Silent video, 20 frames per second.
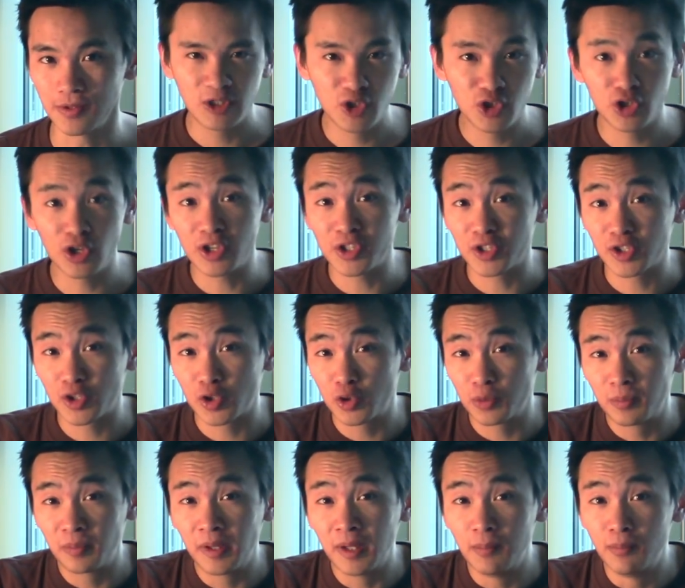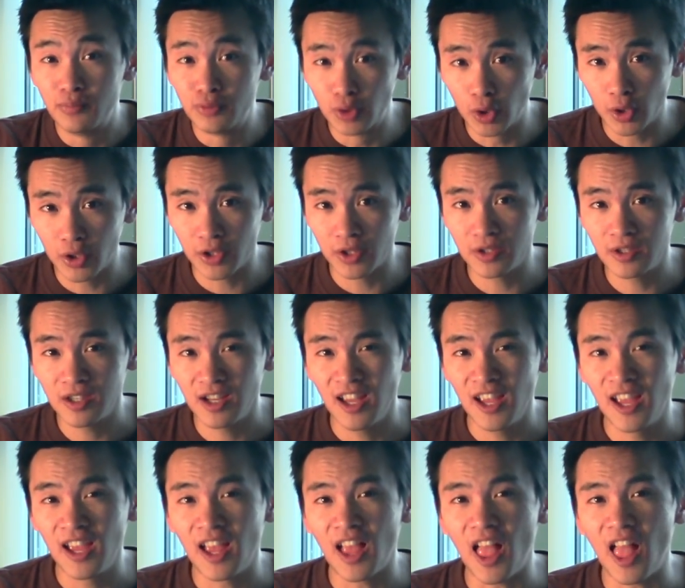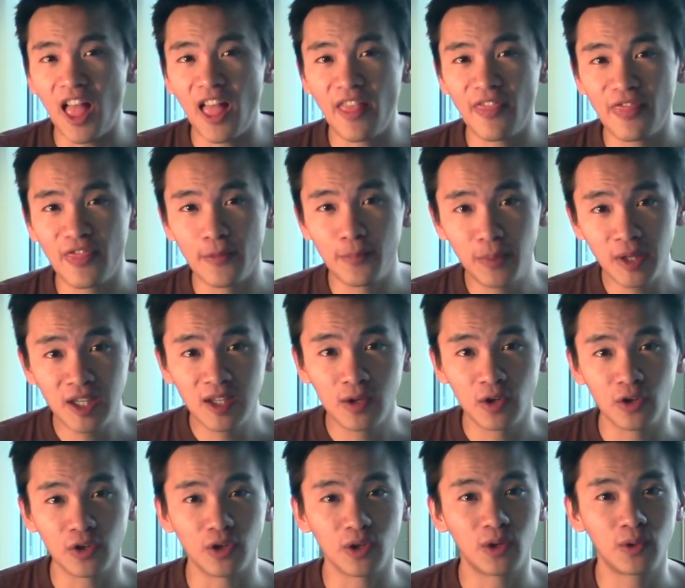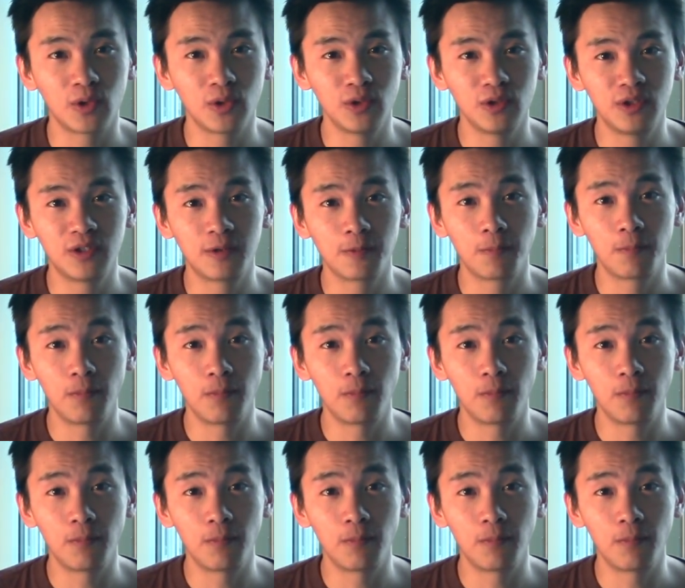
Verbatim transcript: Trust could be broken and the Bitcoin could